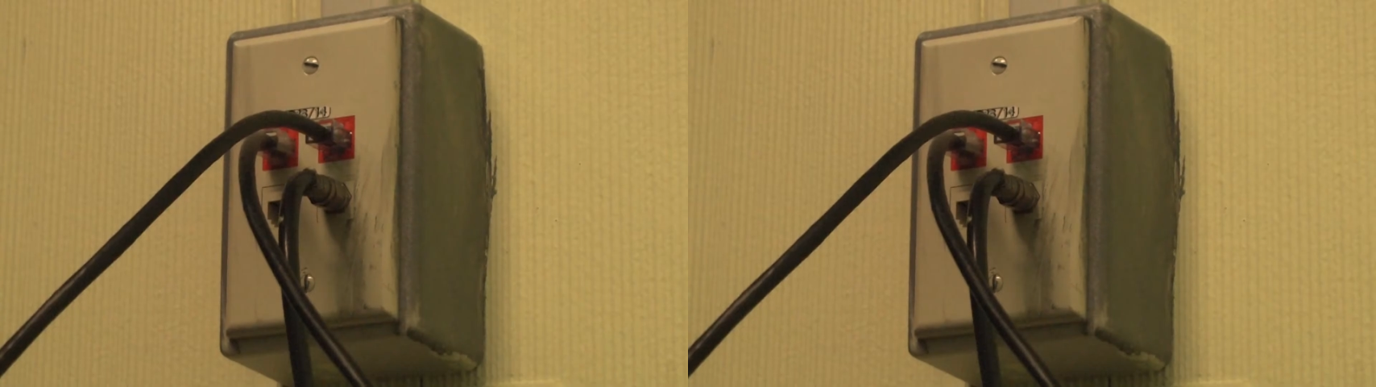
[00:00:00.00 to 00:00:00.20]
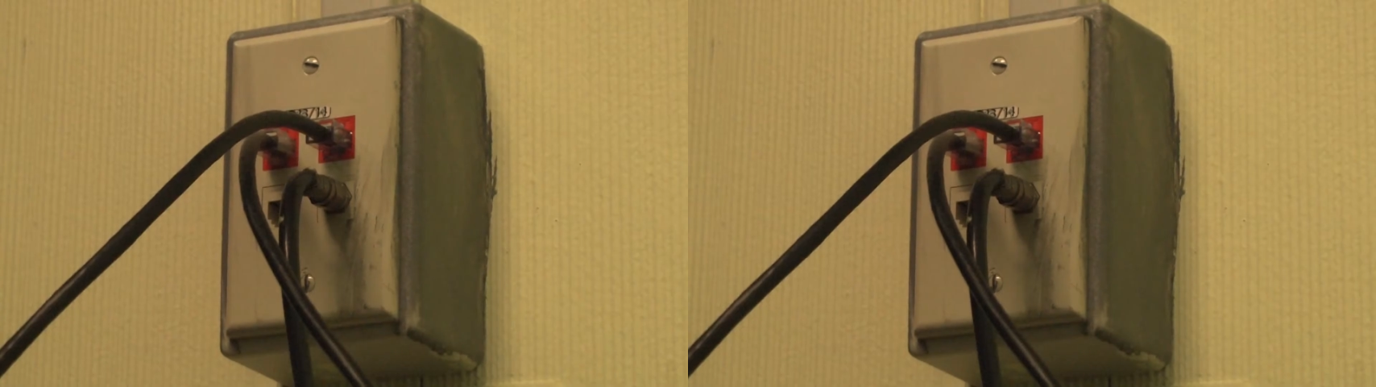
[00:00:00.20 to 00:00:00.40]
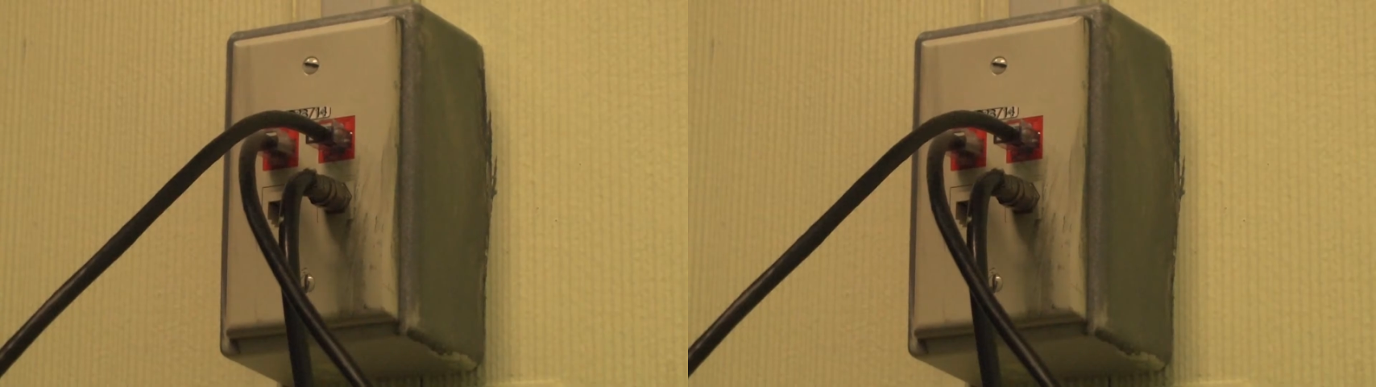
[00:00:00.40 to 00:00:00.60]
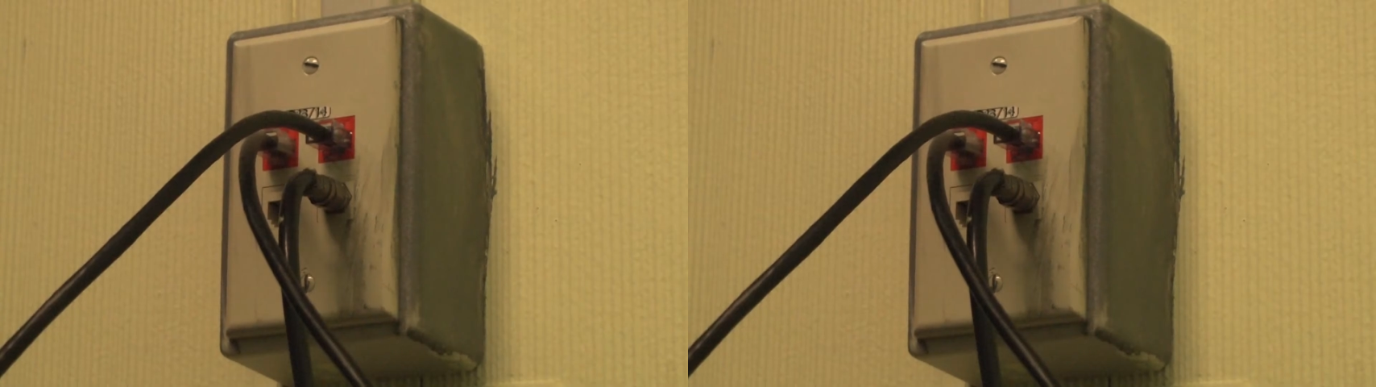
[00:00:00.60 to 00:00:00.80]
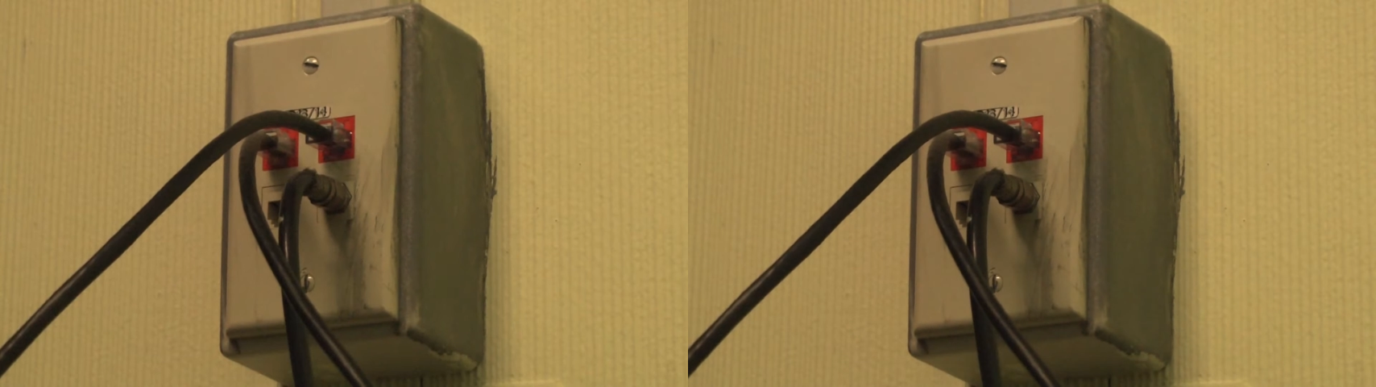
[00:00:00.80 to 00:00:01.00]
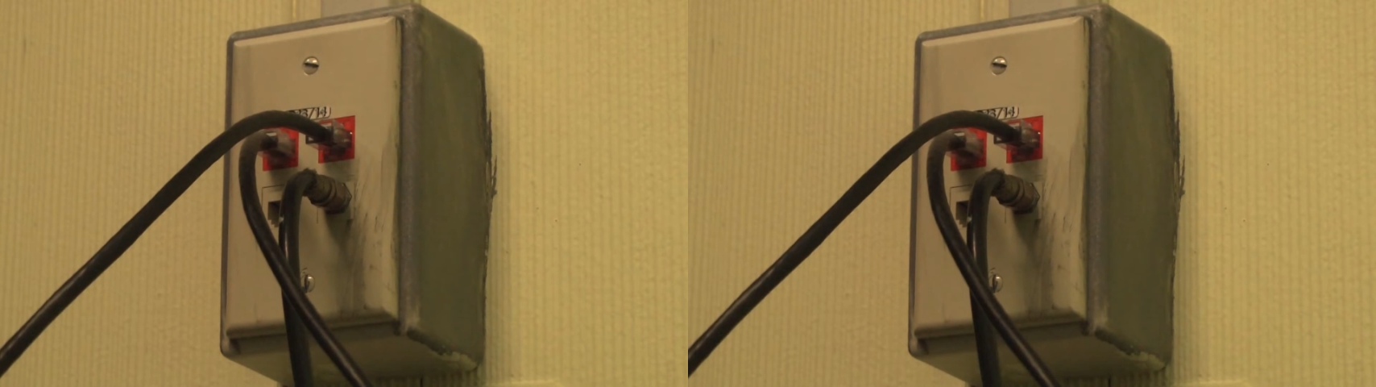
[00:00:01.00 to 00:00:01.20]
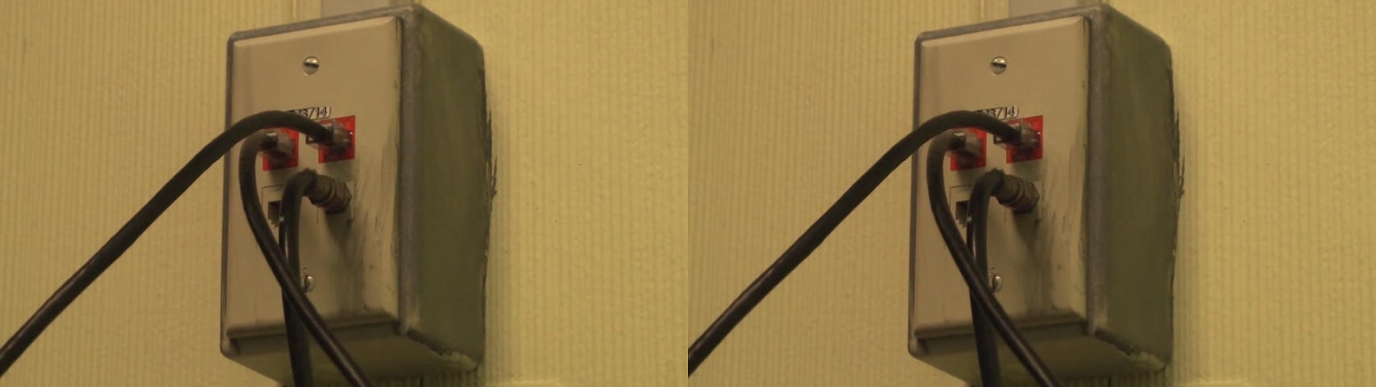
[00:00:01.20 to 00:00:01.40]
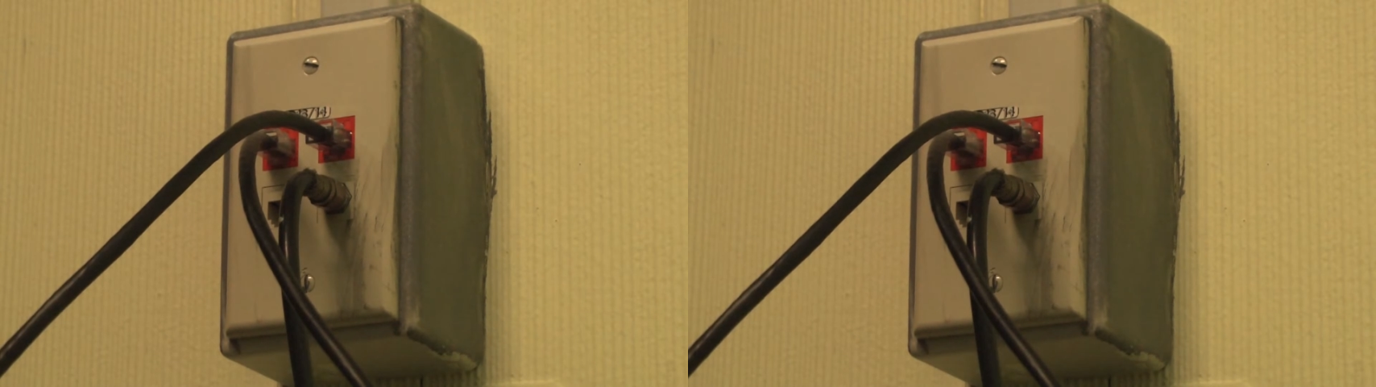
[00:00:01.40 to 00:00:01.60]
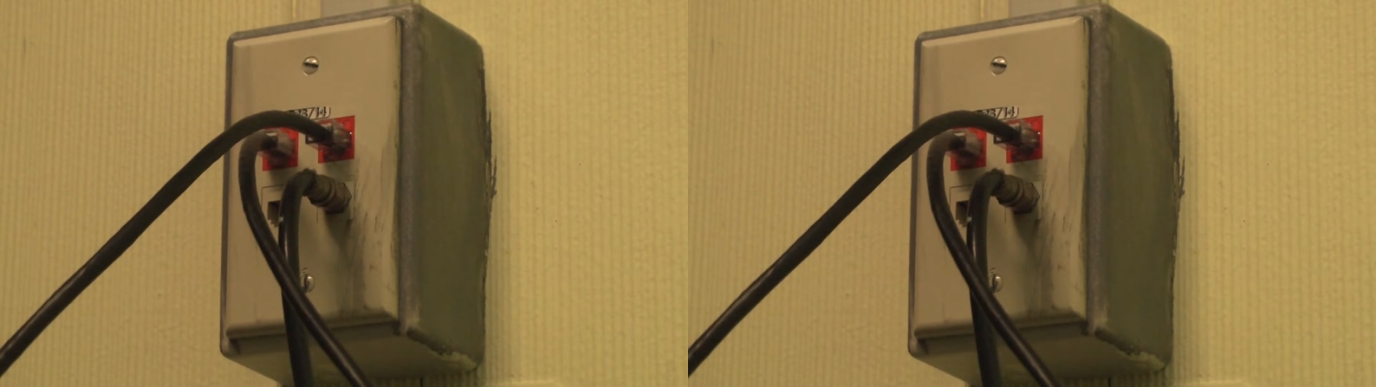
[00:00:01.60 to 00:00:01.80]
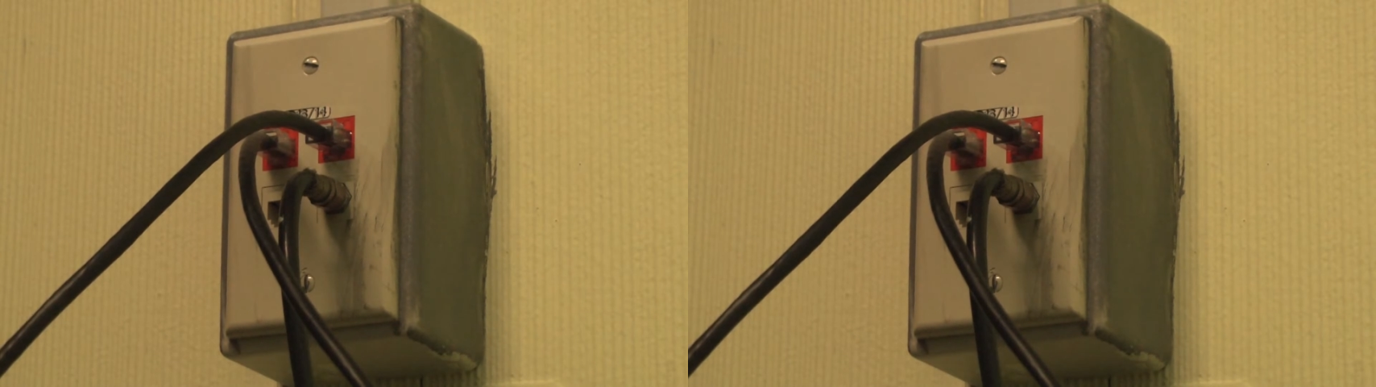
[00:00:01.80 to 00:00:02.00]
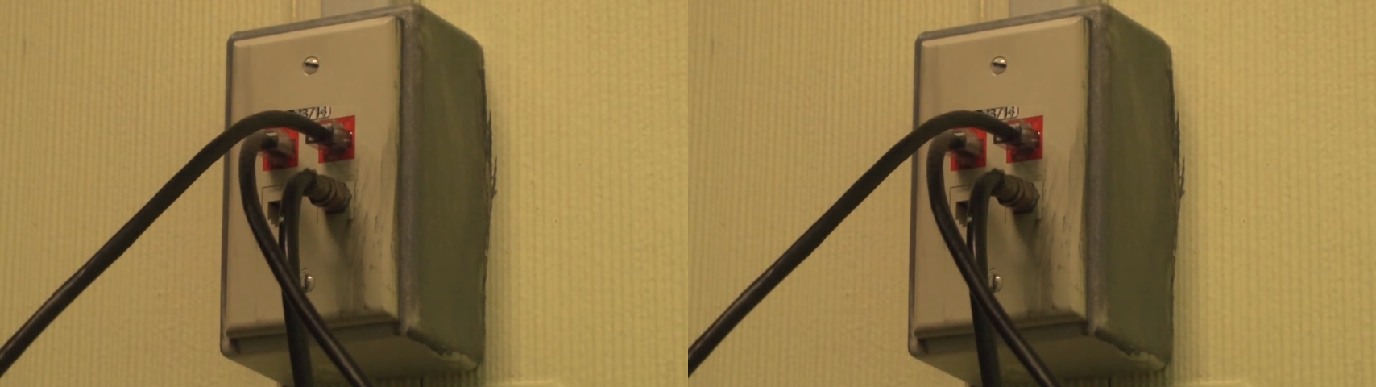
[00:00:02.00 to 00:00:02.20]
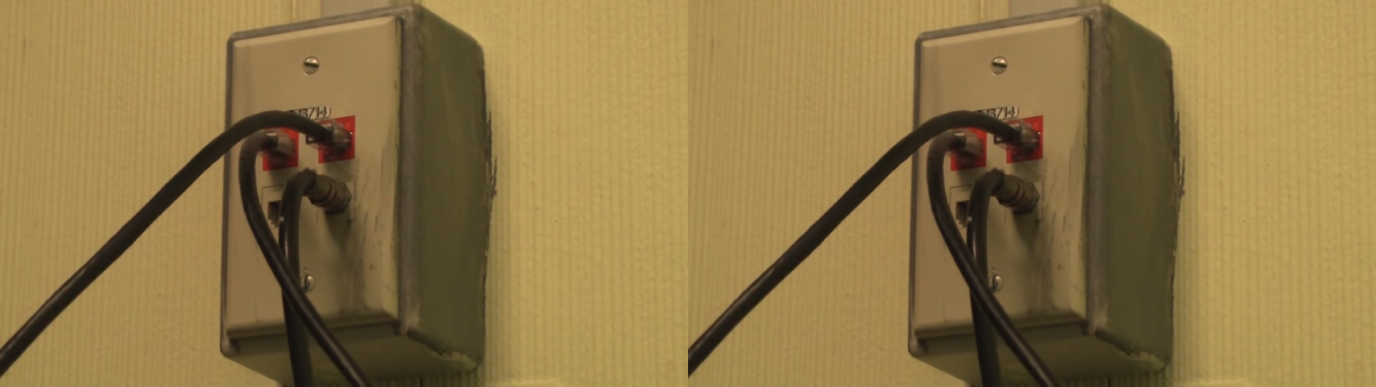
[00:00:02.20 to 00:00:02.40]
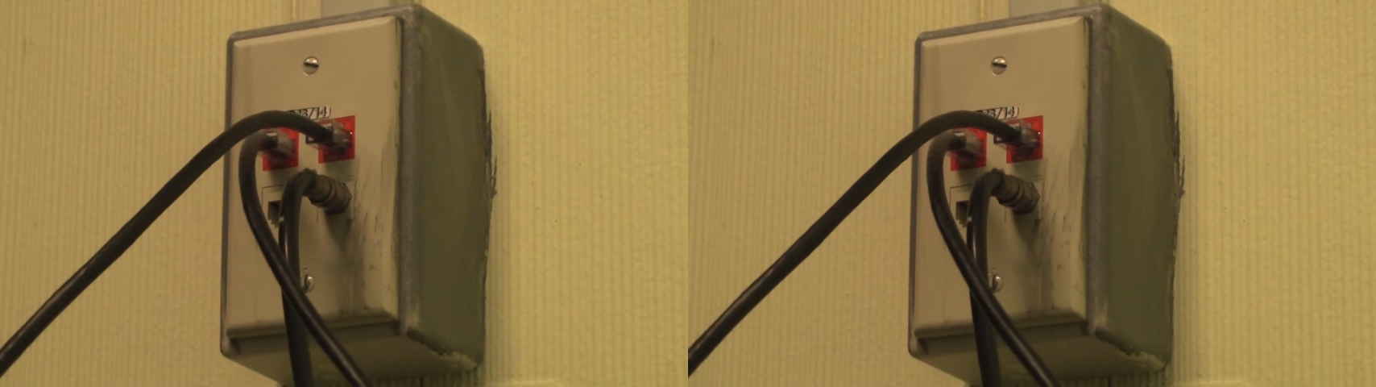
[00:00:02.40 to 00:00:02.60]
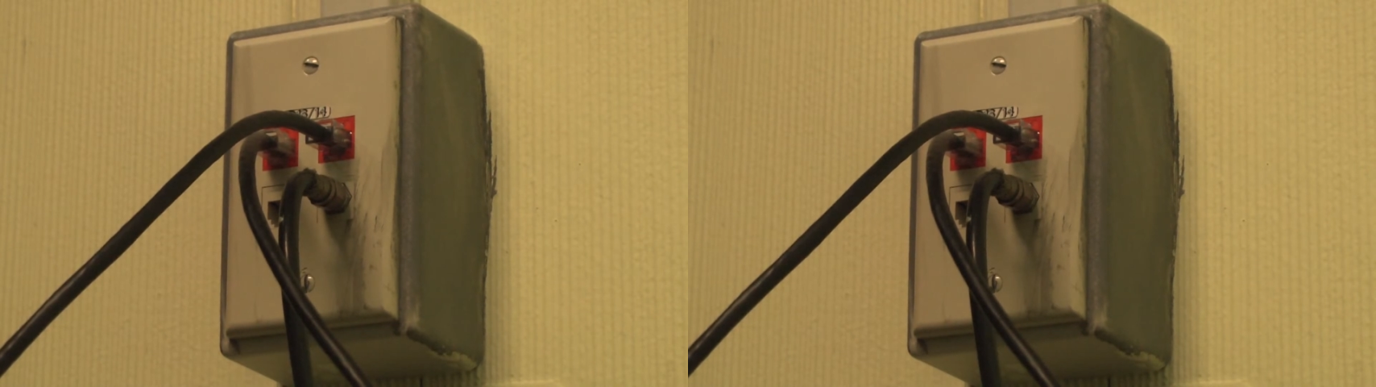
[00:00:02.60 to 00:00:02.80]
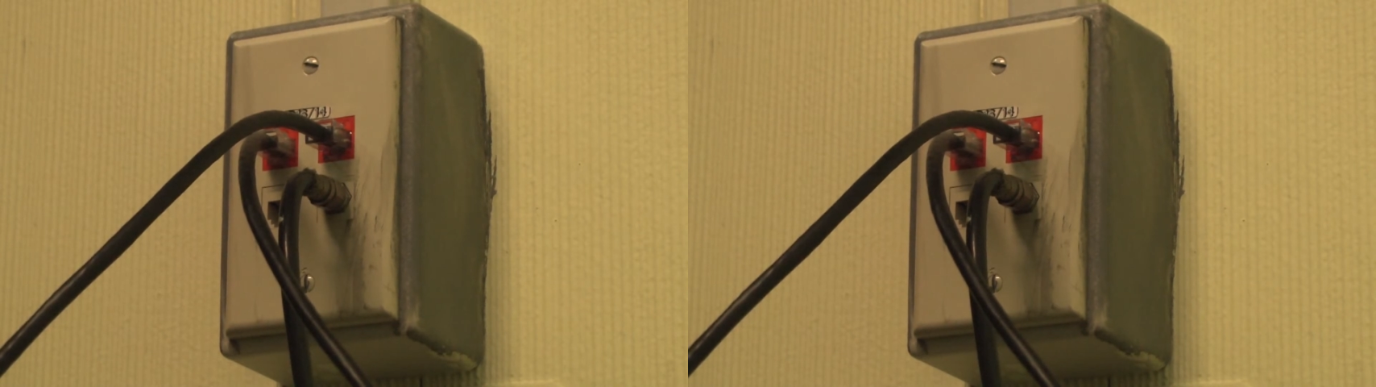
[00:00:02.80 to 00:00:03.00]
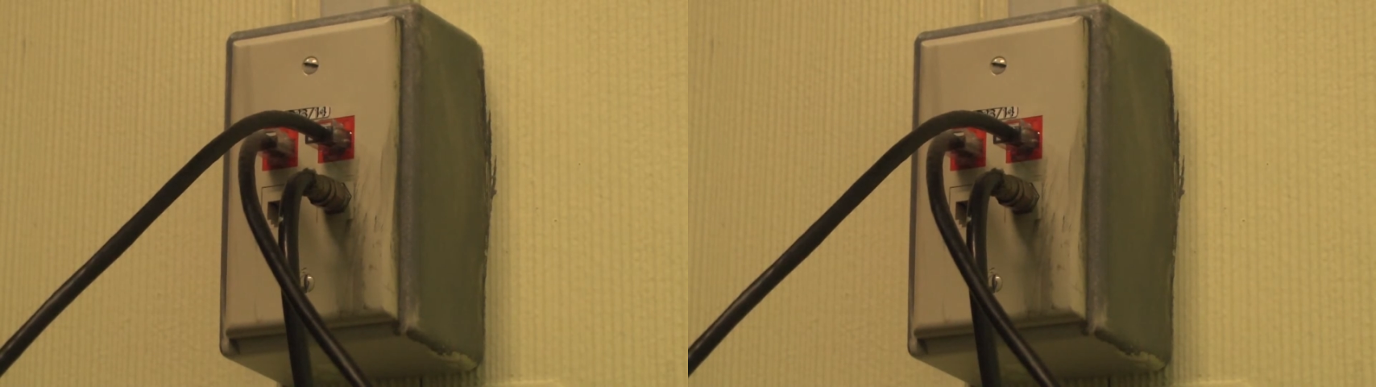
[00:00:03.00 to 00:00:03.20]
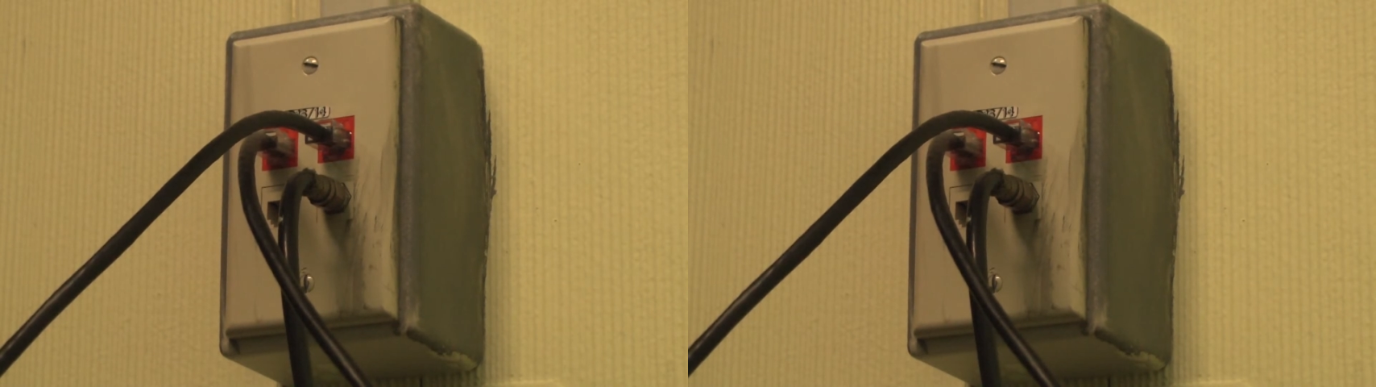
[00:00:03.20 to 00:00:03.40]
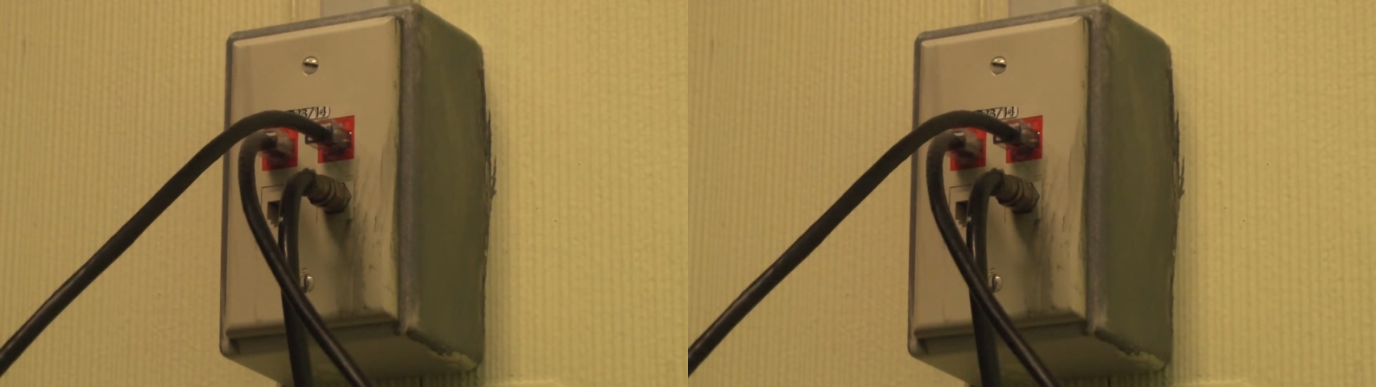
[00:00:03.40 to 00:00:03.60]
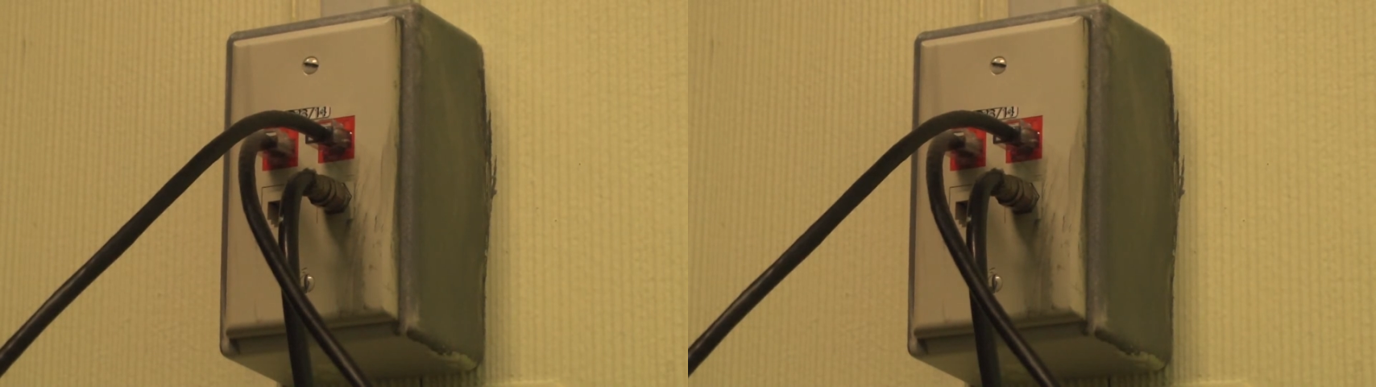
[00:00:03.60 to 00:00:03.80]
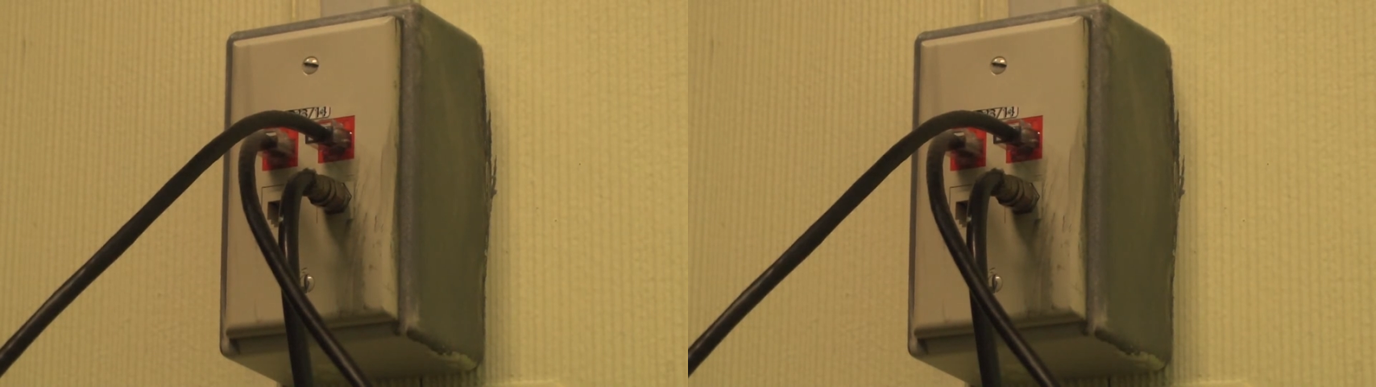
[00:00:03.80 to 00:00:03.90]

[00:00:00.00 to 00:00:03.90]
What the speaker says: No face is visible, so there are no lips to read.